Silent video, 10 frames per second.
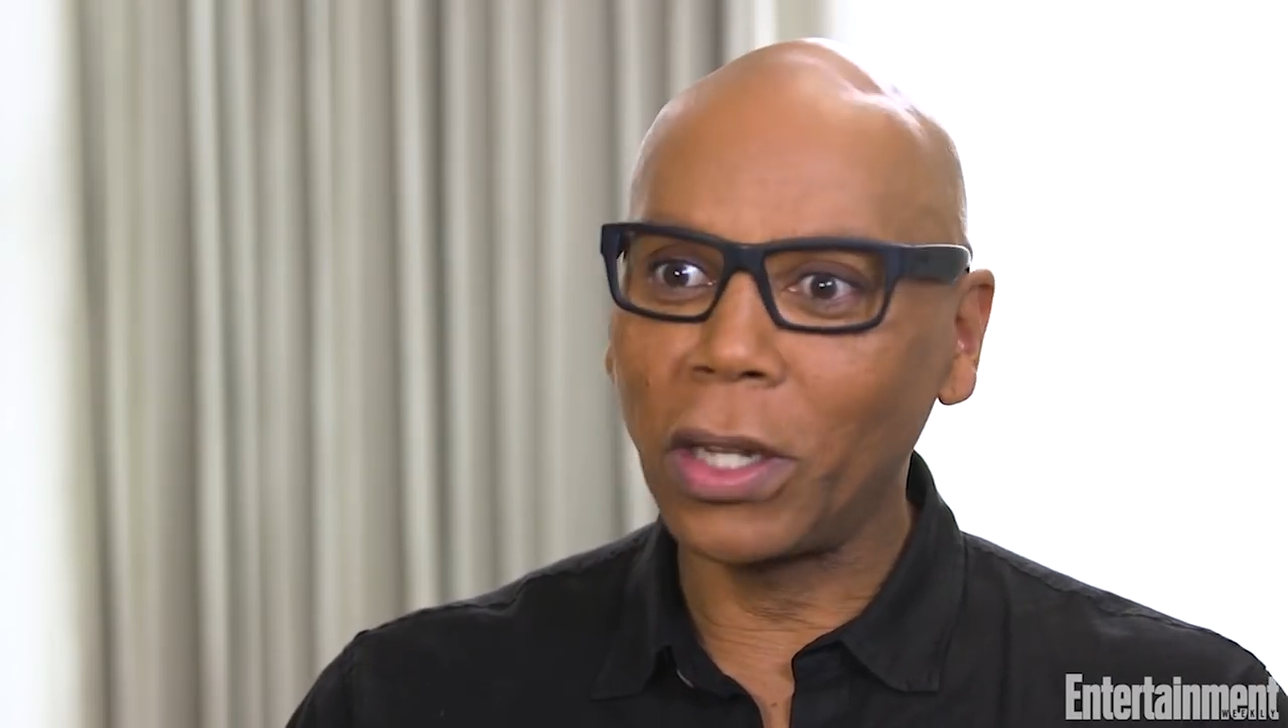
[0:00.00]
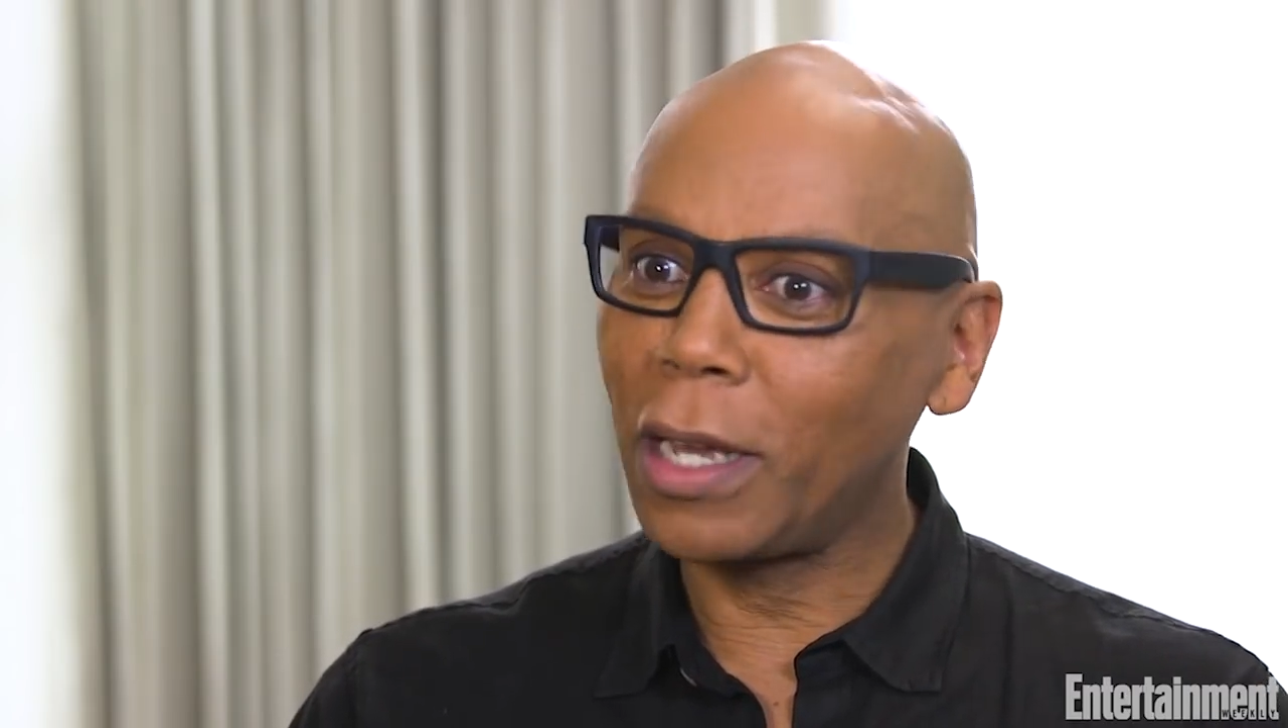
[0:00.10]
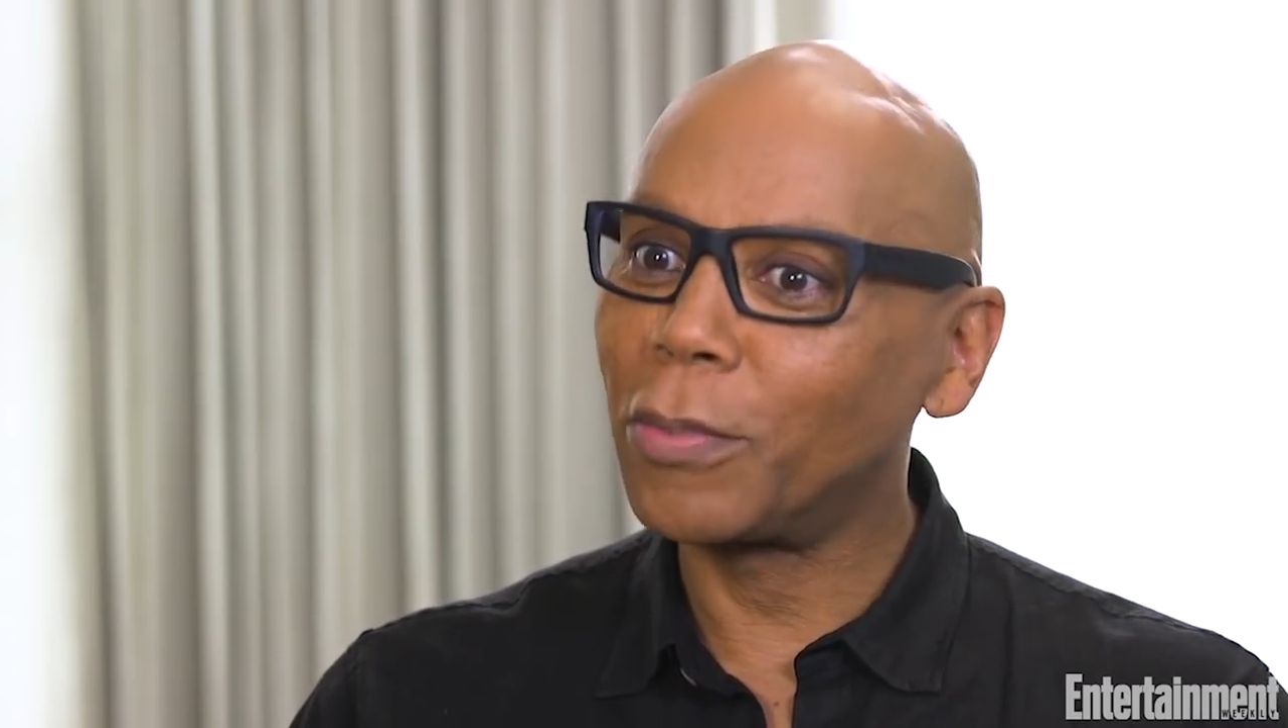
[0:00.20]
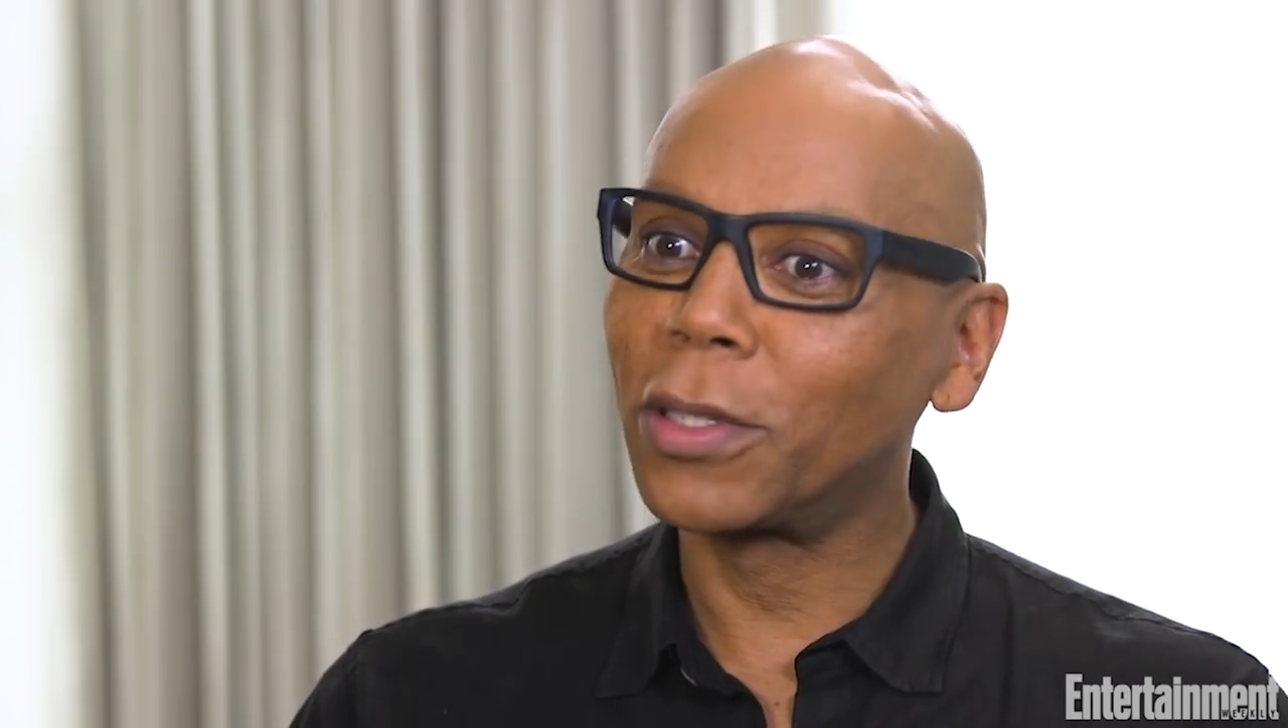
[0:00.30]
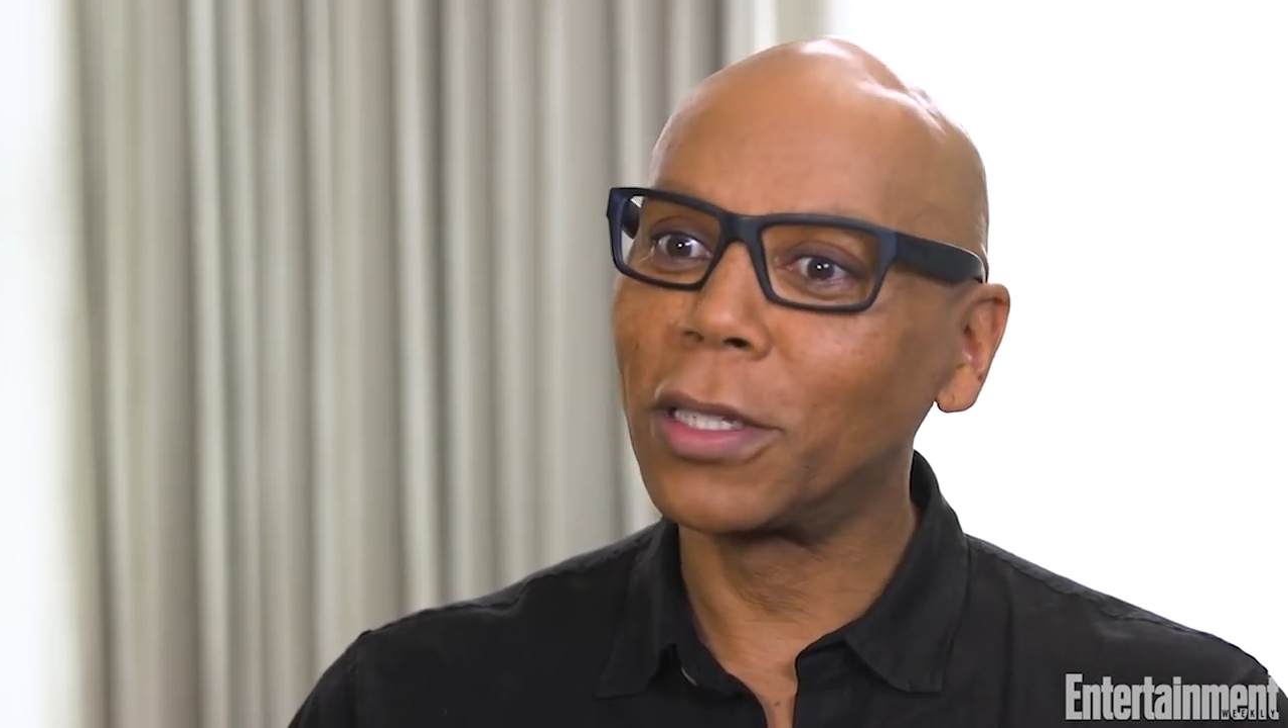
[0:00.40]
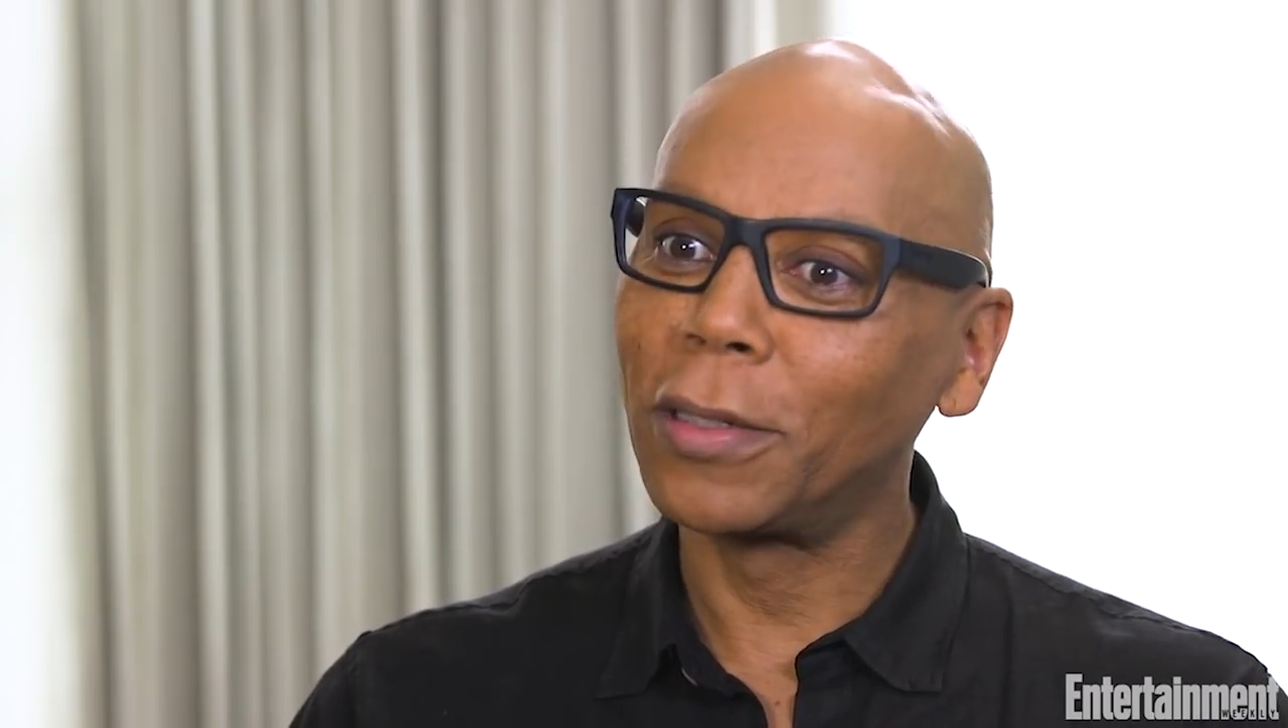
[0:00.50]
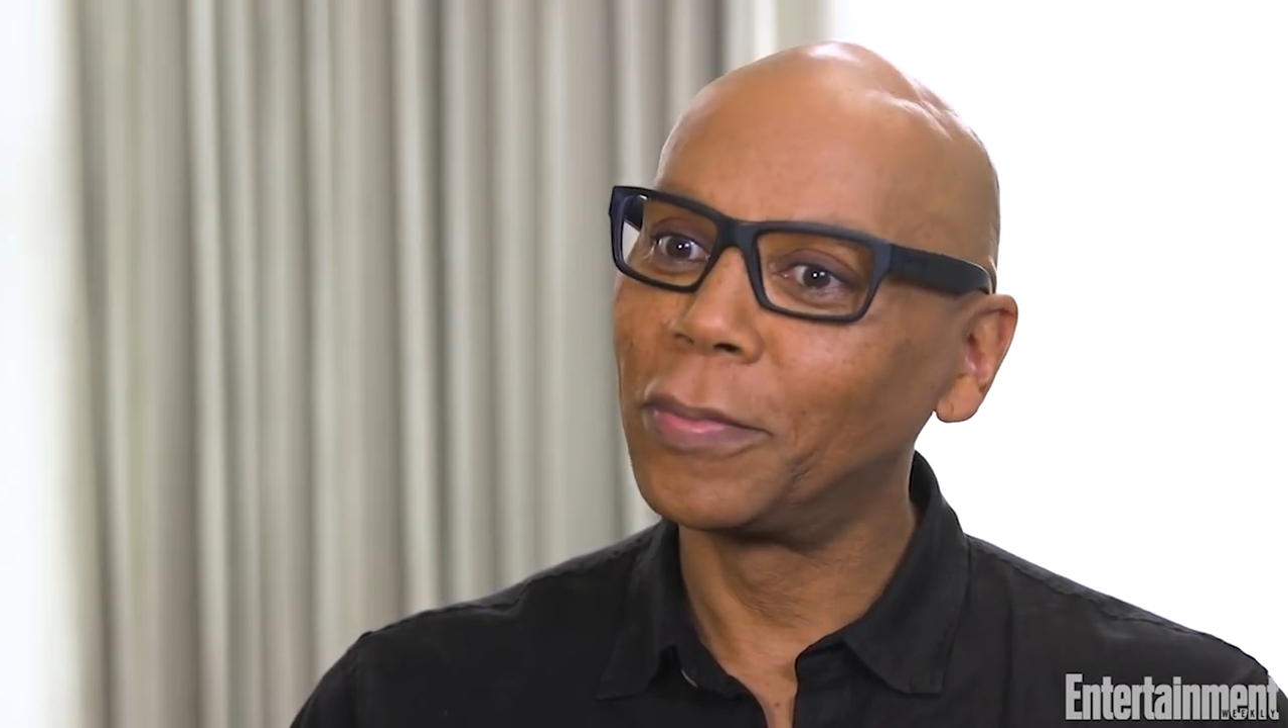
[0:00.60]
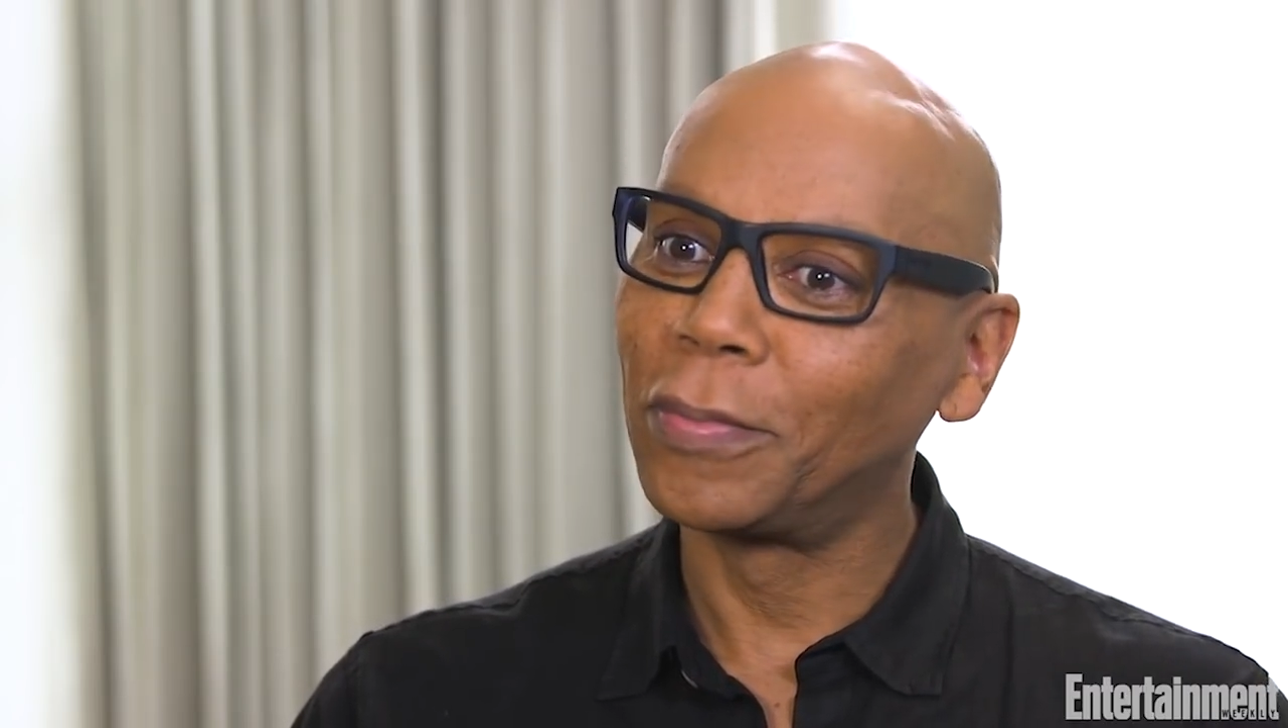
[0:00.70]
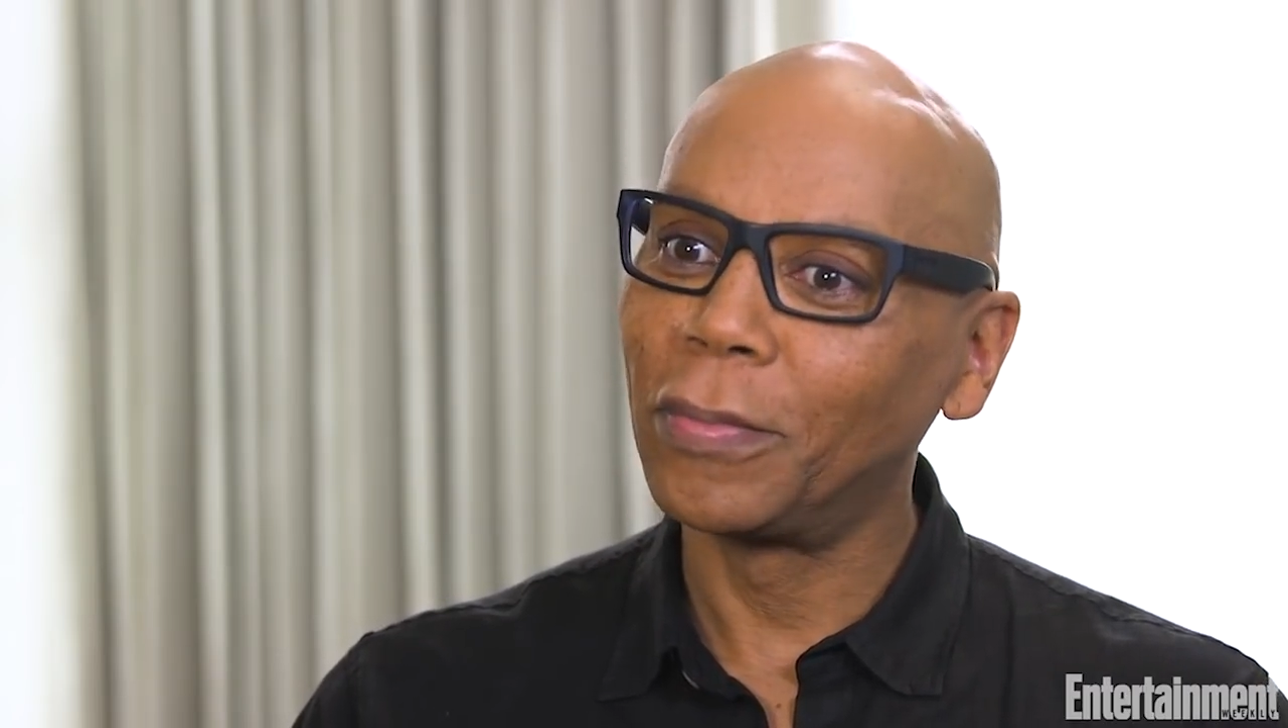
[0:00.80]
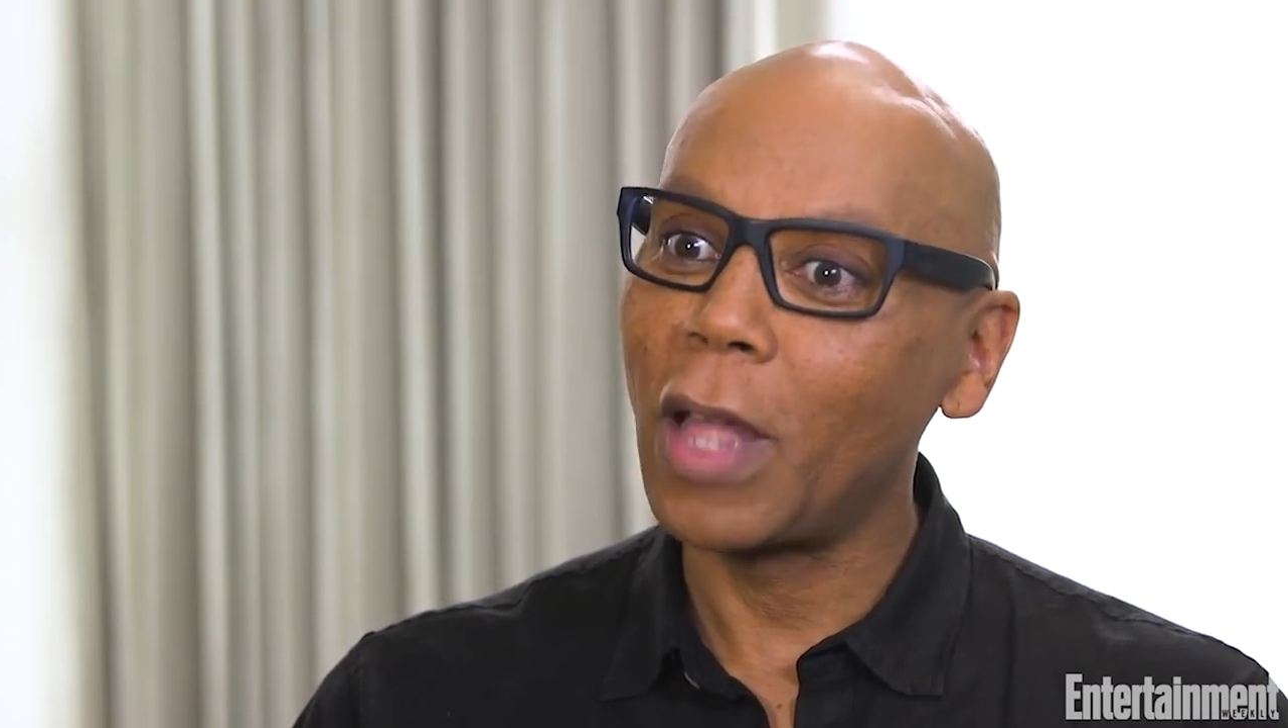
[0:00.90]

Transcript: your lips,